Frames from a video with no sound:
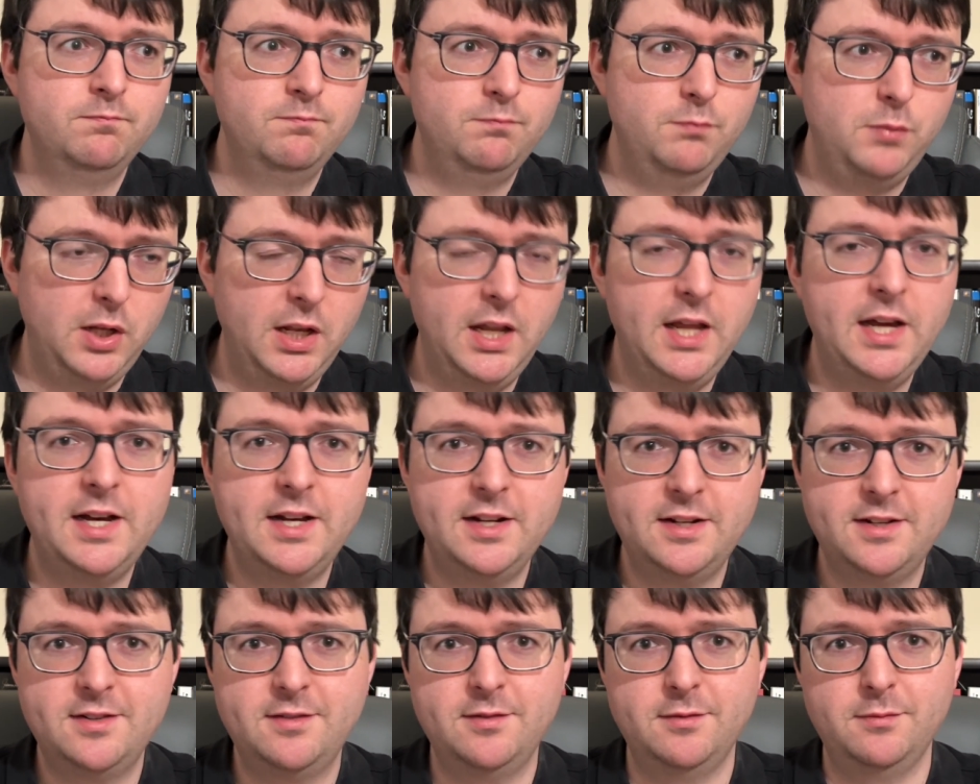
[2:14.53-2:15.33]

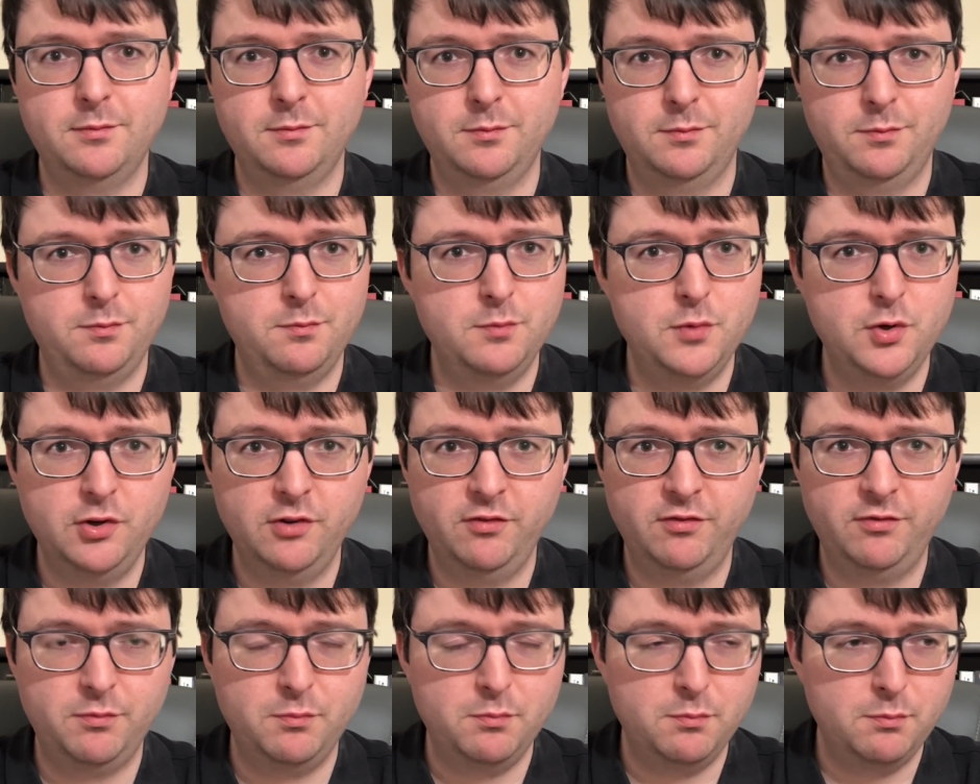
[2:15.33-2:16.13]
plot
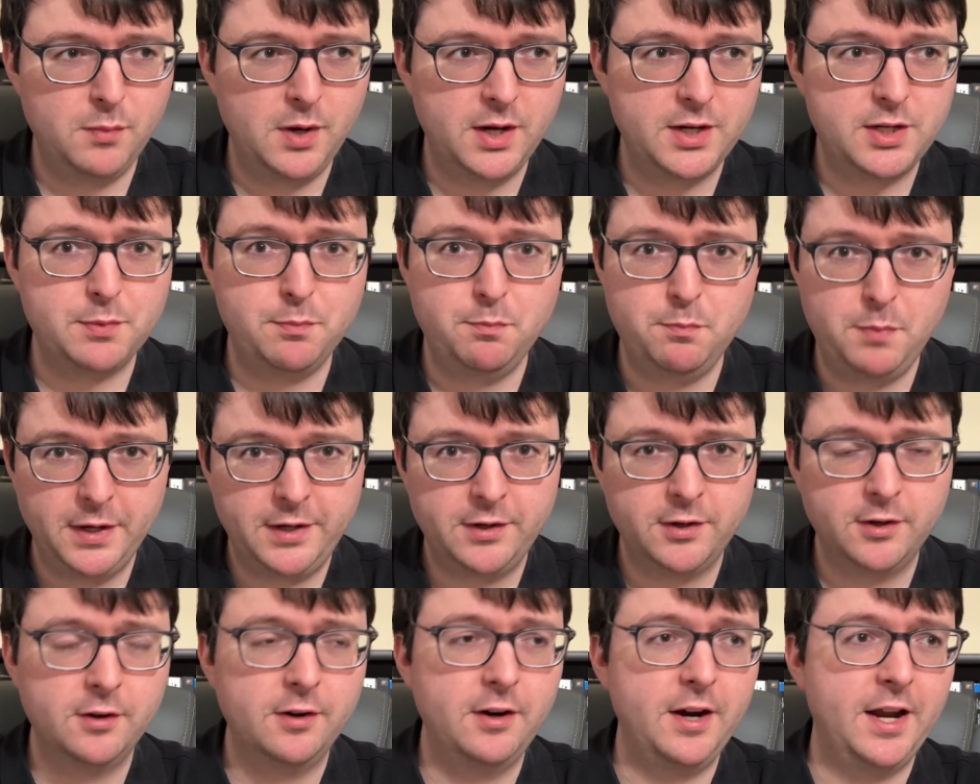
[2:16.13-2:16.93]
move much
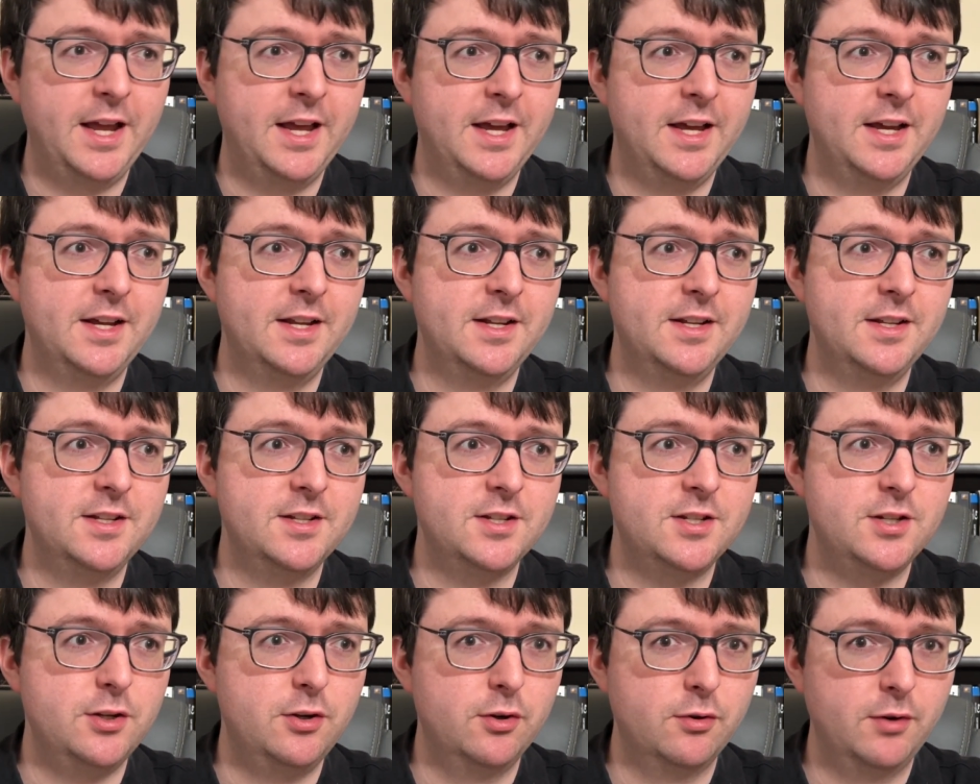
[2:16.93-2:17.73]
better,
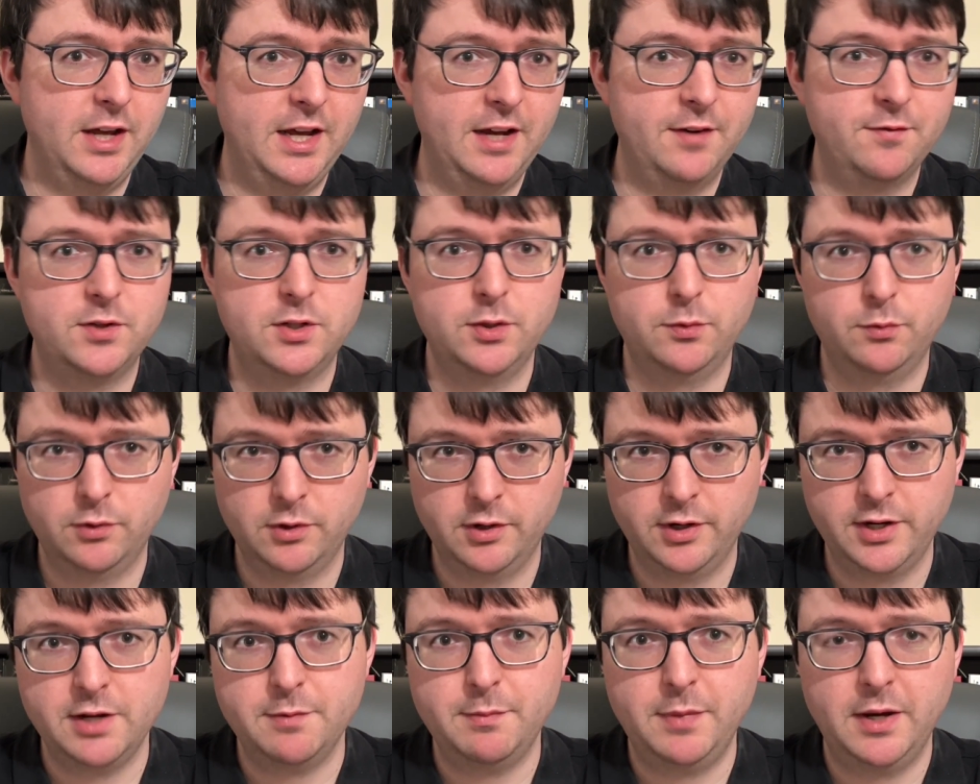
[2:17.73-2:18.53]
and you don't have to
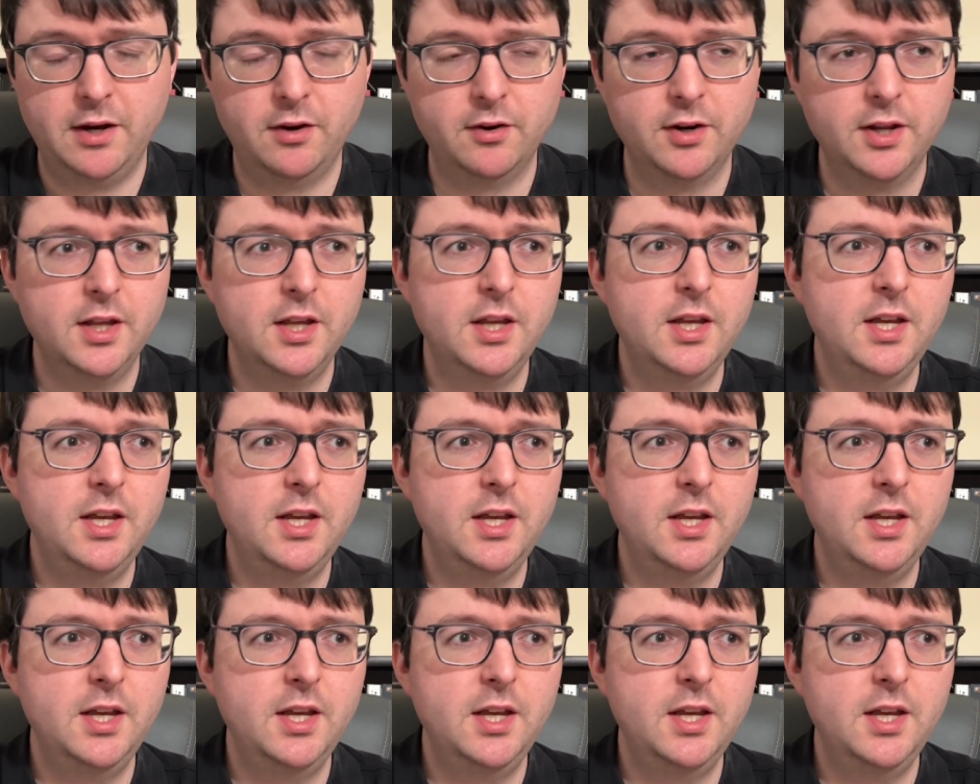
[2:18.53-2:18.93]
worry about